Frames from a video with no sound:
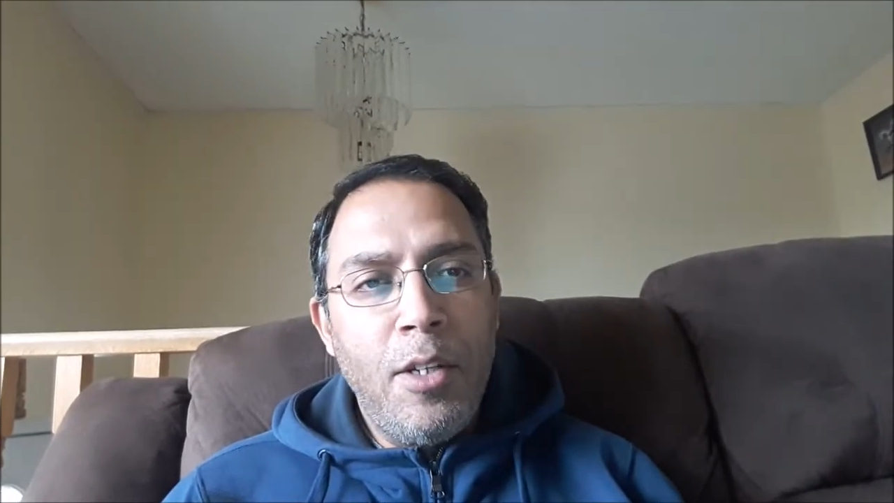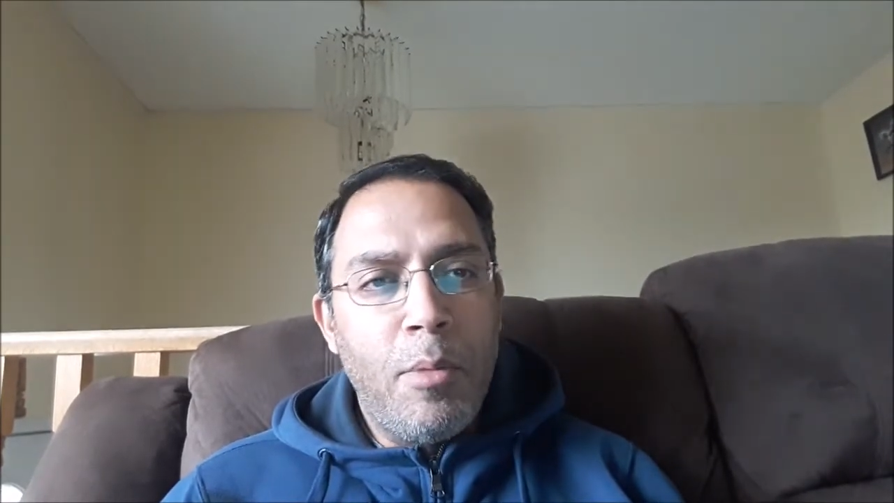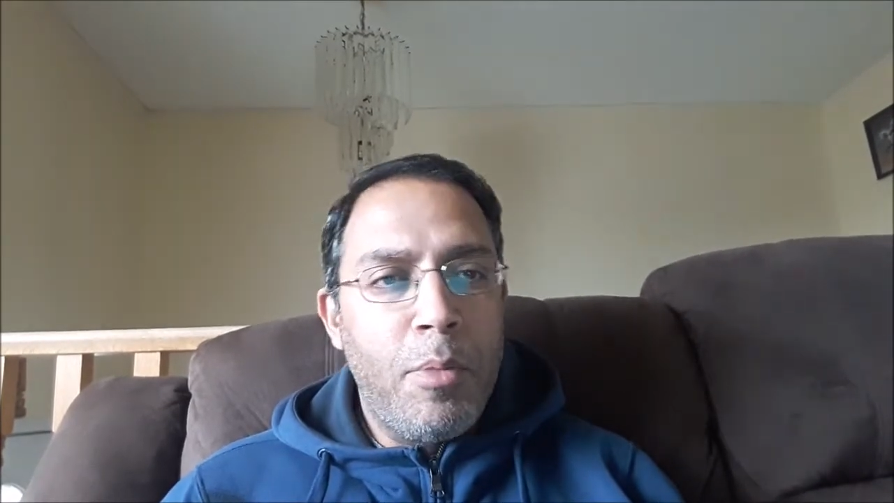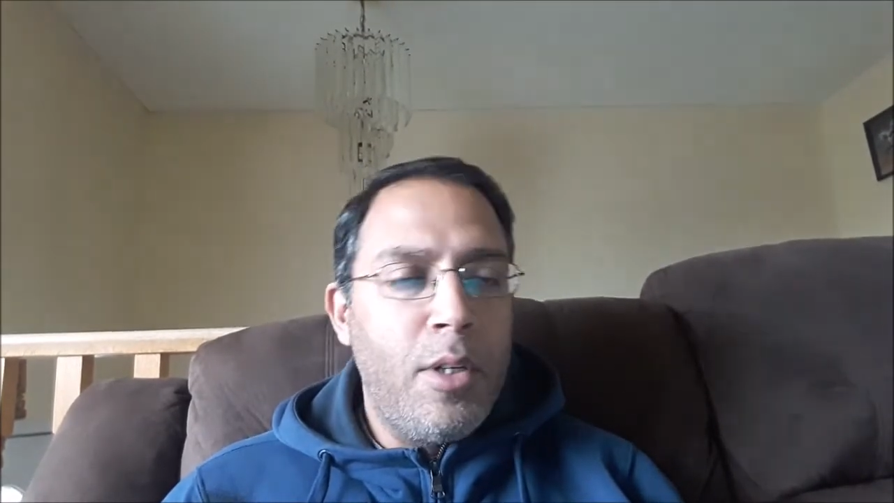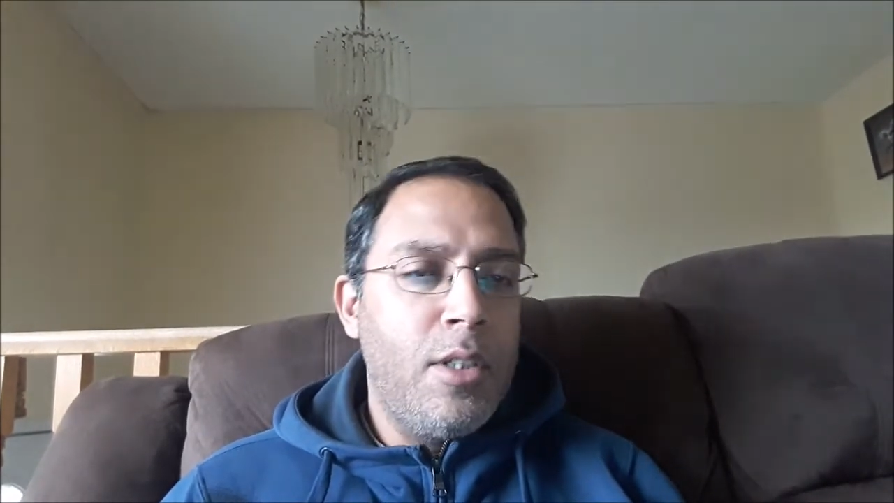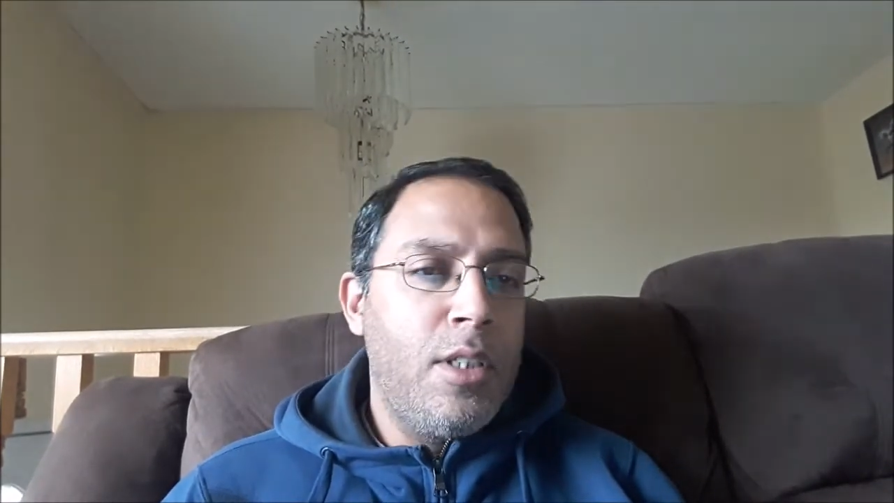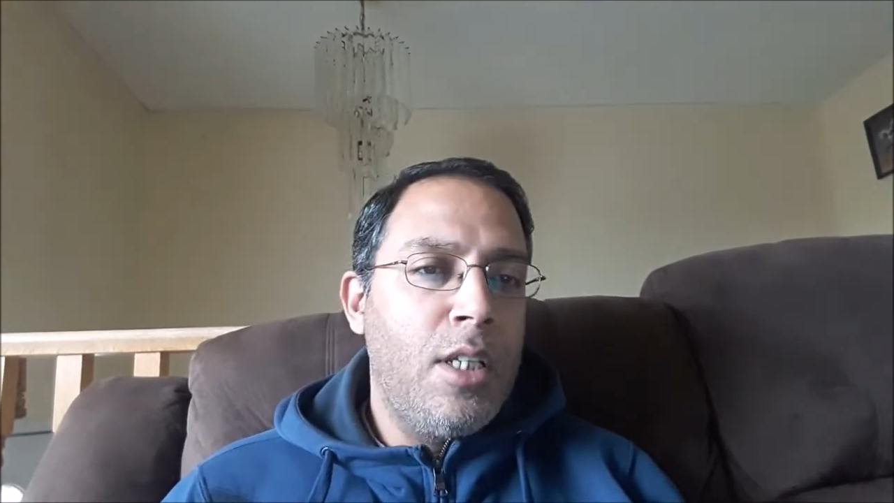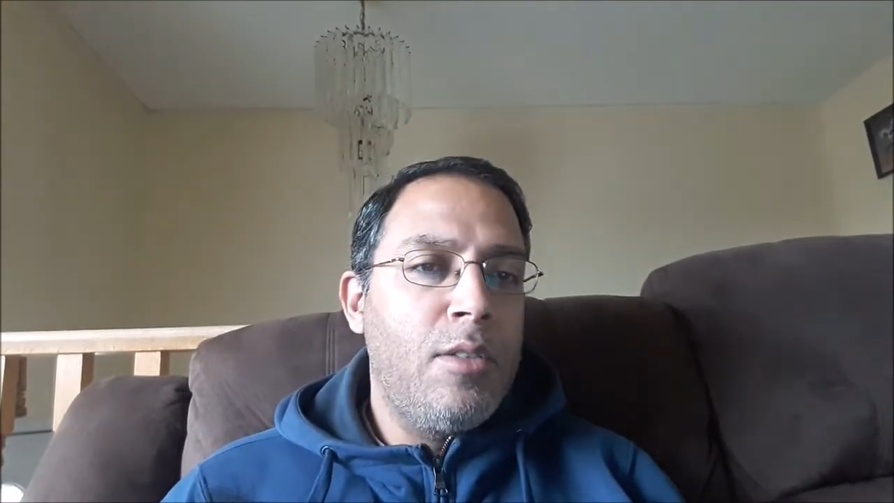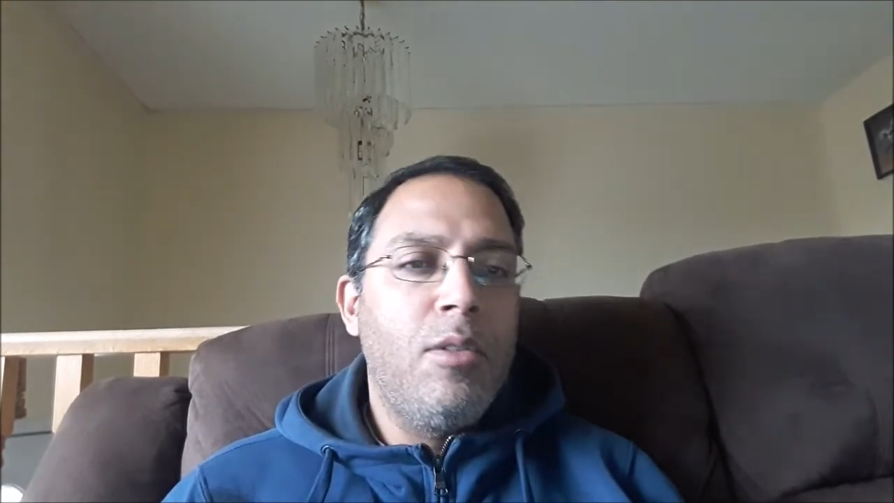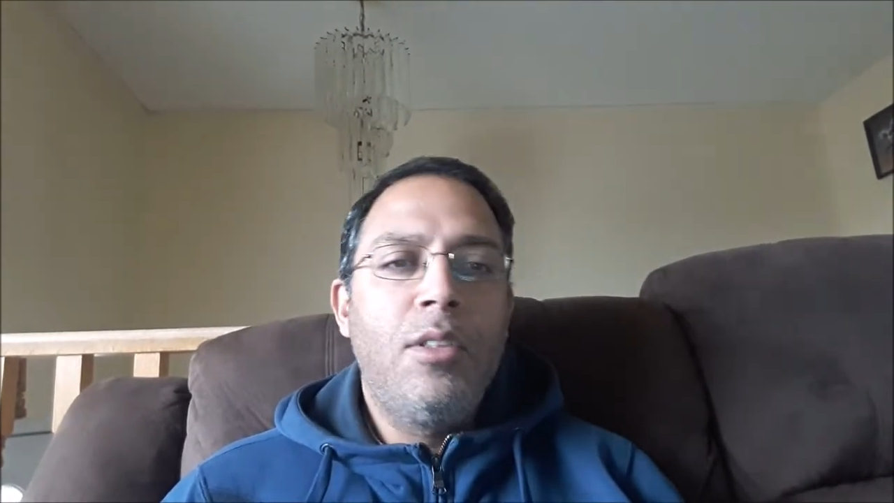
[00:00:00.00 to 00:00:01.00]
your
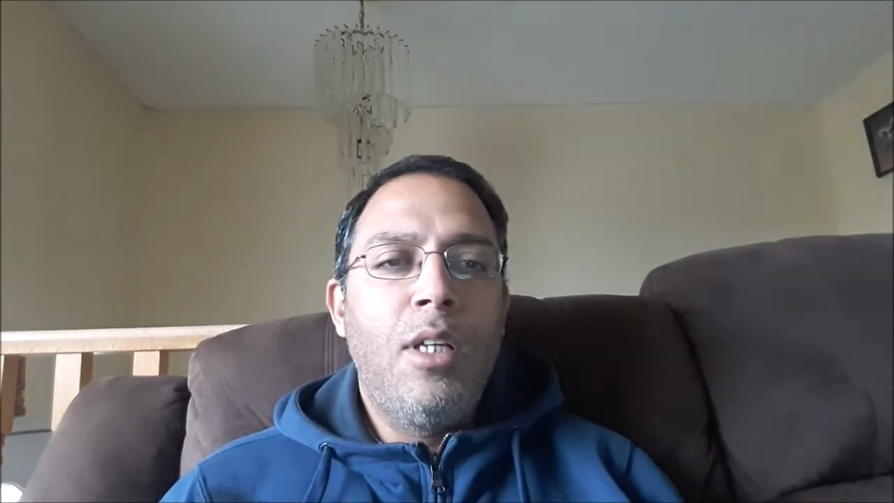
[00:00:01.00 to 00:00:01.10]
process or